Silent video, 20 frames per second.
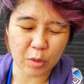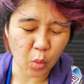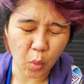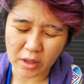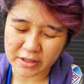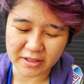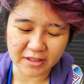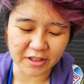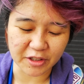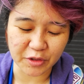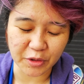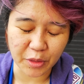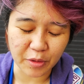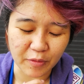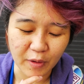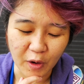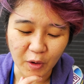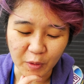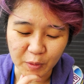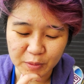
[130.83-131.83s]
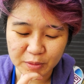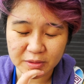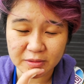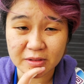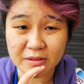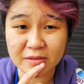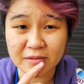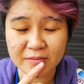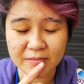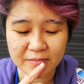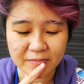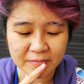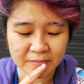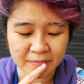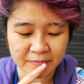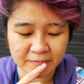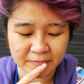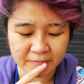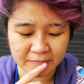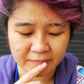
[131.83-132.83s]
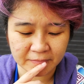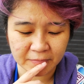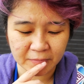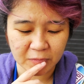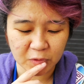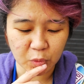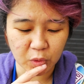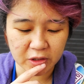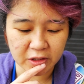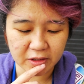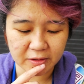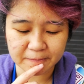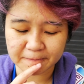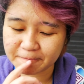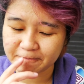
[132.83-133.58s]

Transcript: Wasn't a good throw. One.